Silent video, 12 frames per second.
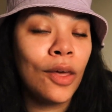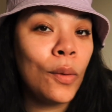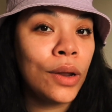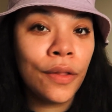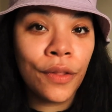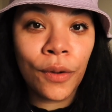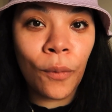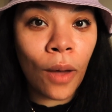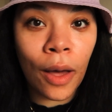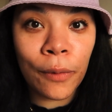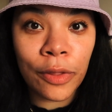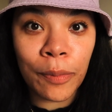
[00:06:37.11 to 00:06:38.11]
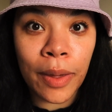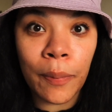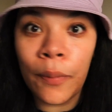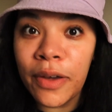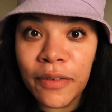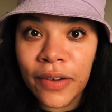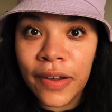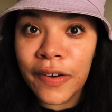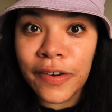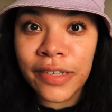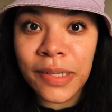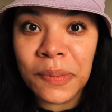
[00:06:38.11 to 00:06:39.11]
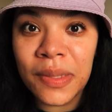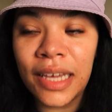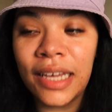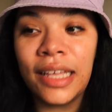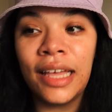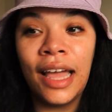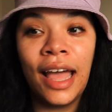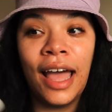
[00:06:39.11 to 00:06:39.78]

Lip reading: on a little walk with my boyfriend or something.